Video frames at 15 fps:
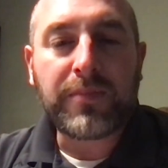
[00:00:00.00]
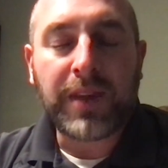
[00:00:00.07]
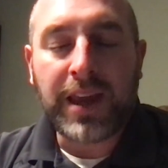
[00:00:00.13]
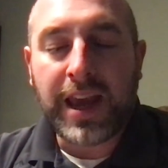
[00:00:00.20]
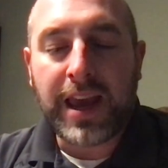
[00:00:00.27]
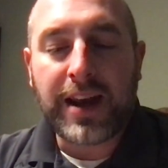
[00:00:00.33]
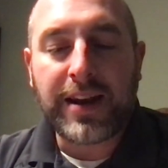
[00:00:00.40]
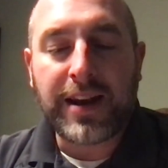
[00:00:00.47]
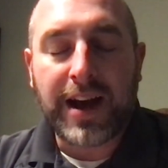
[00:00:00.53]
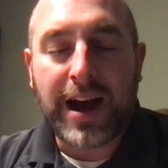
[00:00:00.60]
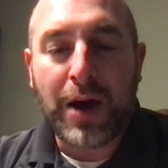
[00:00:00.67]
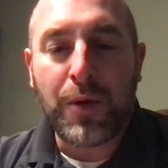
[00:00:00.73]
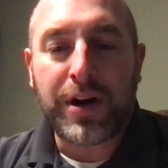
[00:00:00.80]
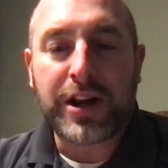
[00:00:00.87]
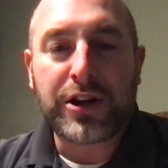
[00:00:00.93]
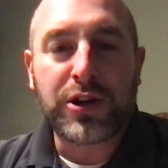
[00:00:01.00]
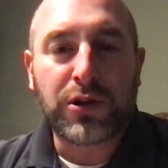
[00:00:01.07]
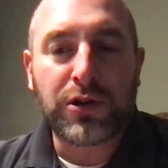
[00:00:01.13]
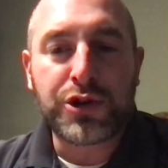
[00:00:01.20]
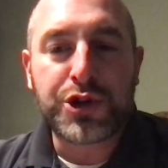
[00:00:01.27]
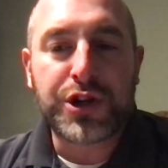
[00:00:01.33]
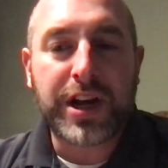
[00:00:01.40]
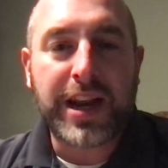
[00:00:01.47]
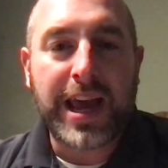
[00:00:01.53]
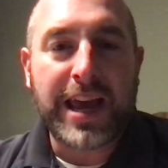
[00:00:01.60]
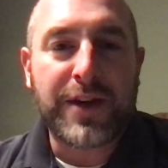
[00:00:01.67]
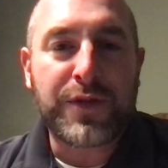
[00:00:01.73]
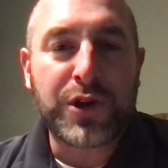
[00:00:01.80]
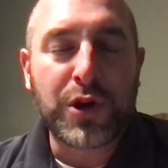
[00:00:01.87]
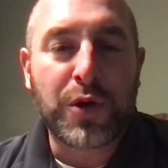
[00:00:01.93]
And I want to encourage you today.
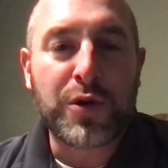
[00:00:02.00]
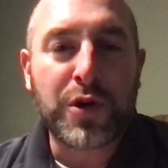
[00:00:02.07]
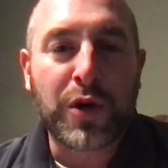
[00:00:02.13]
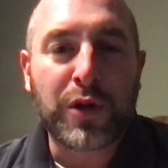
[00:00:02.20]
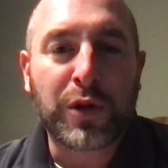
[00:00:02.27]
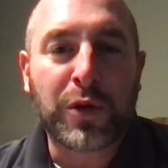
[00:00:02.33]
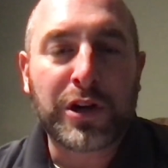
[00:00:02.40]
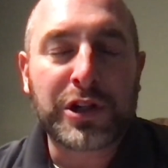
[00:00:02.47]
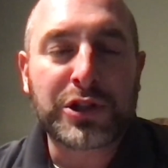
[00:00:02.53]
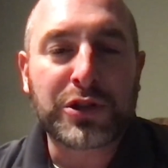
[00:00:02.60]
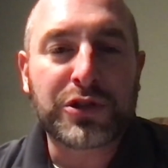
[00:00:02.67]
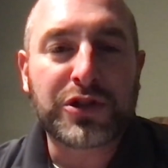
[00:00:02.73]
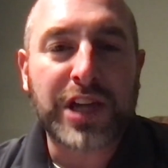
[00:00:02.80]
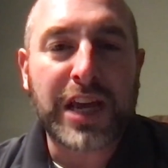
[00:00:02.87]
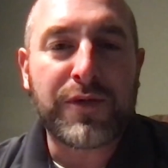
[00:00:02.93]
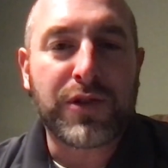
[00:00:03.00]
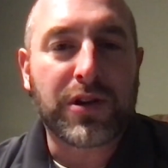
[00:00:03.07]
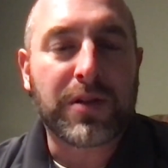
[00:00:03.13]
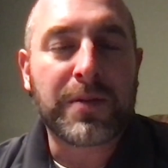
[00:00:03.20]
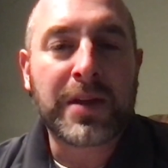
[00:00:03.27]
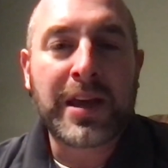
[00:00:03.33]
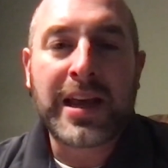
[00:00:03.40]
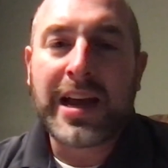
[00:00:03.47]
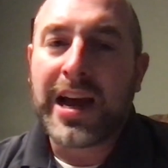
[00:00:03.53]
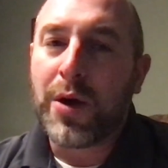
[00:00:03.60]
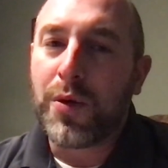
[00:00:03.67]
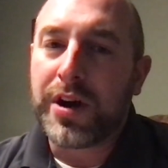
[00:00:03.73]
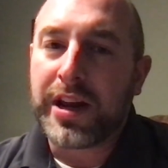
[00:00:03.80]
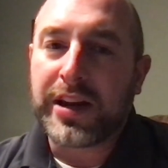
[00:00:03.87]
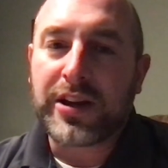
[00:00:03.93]
If you don't know the Lord as your Savior, I
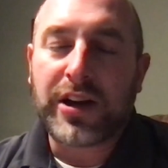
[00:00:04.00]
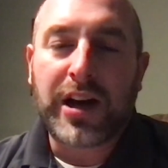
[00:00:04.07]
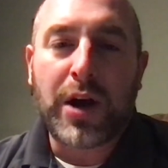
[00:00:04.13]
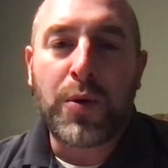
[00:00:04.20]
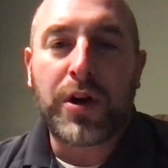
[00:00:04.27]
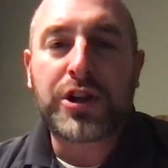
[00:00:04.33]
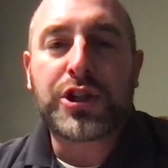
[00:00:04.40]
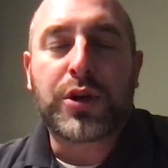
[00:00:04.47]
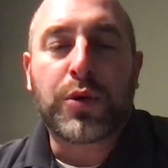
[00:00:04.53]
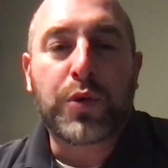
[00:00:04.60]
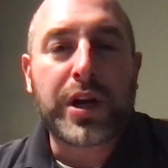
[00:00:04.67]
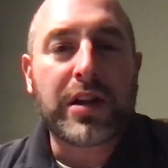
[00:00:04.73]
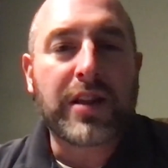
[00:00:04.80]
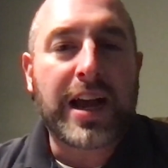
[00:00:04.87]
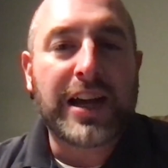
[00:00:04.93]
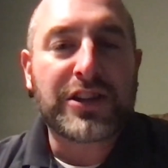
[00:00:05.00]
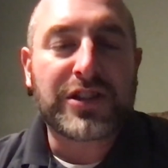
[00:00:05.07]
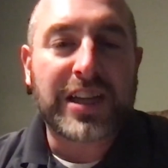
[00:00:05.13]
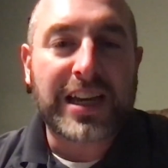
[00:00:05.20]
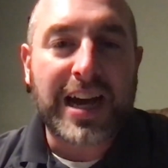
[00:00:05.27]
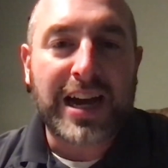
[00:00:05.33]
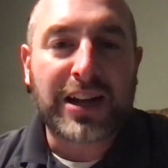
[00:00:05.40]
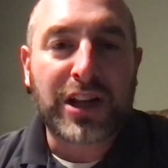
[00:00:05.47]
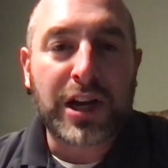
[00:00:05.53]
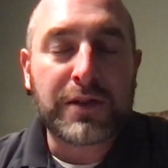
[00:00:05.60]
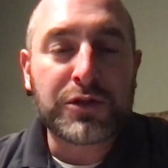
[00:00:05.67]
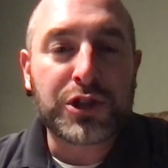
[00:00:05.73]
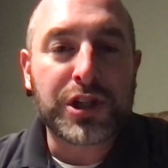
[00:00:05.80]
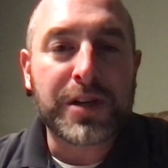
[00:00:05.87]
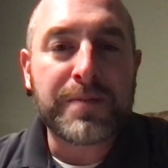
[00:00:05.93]
want to, I want you to realize that God
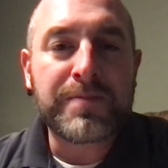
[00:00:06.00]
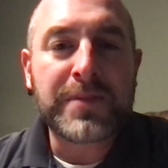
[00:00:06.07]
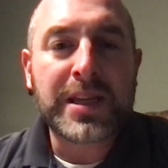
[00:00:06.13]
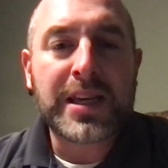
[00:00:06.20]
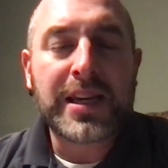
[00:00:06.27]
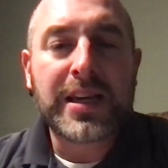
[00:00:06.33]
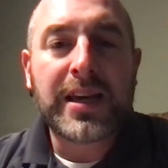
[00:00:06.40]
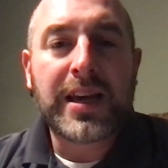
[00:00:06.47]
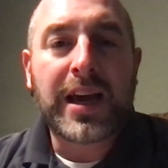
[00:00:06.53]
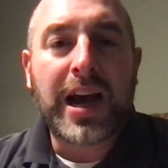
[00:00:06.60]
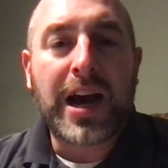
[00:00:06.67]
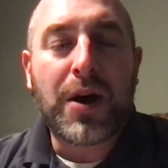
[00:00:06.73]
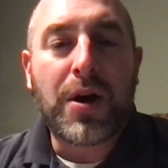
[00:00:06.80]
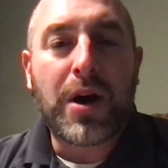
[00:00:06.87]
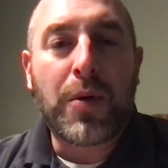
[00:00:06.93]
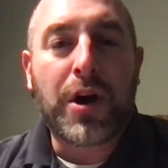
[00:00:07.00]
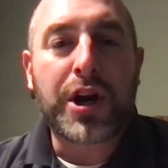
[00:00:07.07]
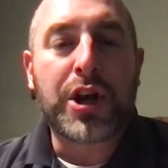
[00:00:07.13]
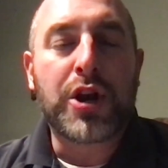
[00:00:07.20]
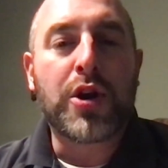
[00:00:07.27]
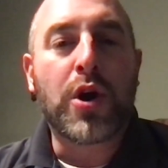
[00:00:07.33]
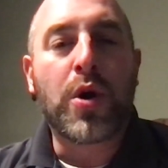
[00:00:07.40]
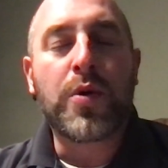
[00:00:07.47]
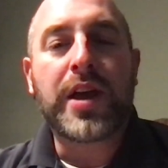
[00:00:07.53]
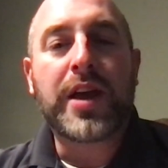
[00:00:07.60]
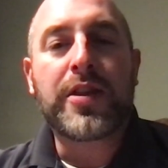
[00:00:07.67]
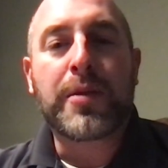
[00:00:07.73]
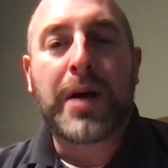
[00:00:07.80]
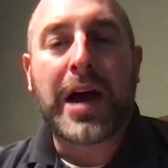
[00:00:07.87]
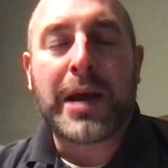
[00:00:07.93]
loves you. I want you to know that
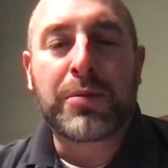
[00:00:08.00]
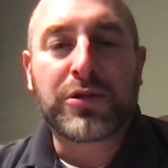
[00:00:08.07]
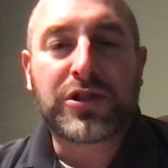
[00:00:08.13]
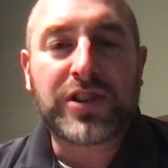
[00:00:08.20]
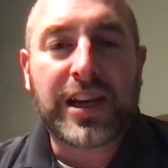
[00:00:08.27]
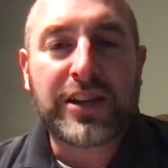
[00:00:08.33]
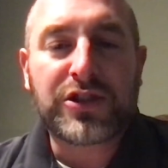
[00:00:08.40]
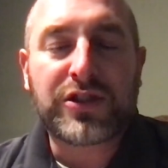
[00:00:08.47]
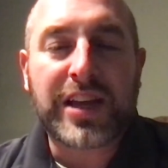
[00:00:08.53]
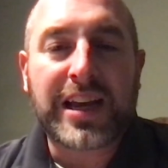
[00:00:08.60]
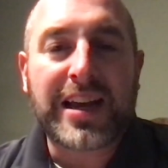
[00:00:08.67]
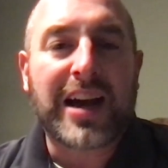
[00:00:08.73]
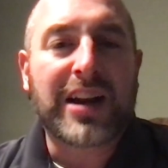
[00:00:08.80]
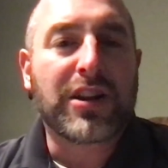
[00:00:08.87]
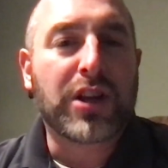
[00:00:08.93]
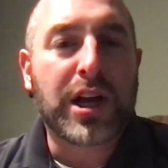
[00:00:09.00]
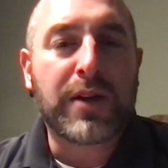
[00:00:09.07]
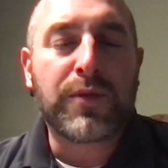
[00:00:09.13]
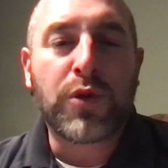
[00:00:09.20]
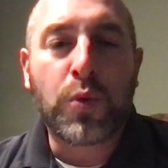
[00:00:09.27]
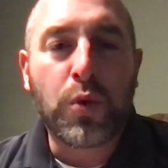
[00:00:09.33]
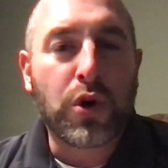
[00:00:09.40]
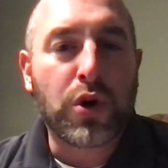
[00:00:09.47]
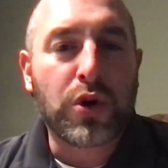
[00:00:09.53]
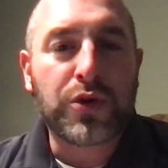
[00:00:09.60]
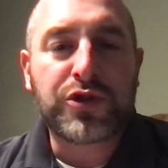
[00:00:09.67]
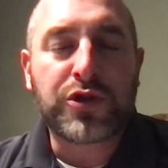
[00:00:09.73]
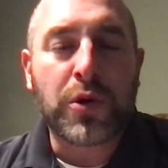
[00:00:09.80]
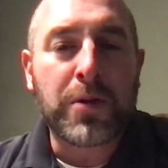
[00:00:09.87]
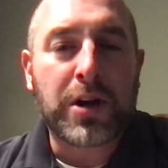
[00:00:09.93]
the Bible says that God loved the world
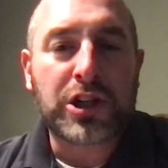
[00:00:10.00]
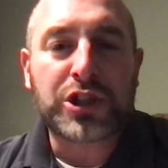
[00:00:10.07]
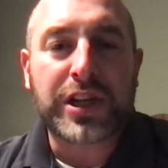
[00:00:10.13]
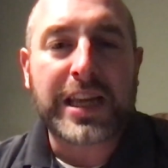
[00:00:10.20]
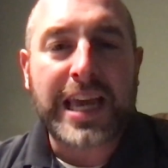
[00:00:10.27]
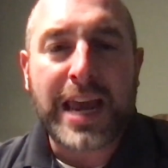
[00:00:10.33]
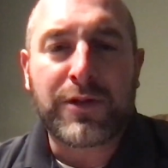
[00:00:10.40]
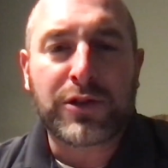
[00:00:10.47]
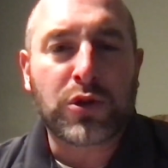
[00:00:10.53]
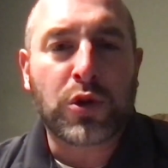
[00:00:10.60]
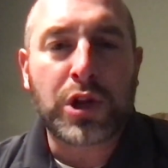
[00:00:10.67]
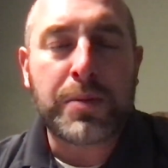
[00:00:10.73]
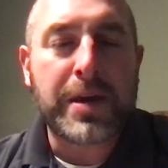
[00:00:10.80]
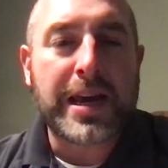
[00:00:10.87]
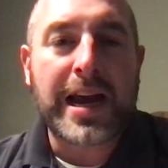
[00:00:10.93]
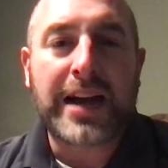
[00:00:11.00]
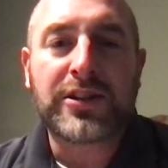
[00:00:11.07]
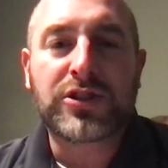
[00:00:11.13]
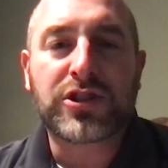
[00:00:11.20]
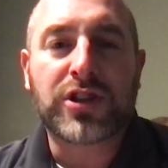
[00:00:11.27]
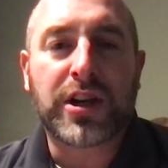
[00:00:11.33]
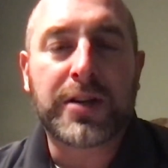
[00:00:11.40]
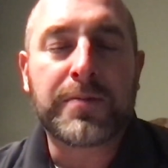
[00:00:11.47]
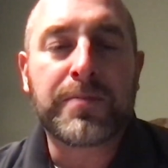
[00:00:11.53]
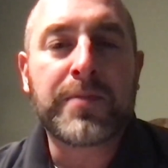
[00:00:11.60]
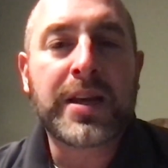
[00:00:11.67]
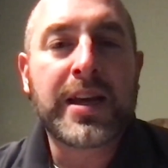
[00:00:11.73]
so much that He gave His only begotten Son,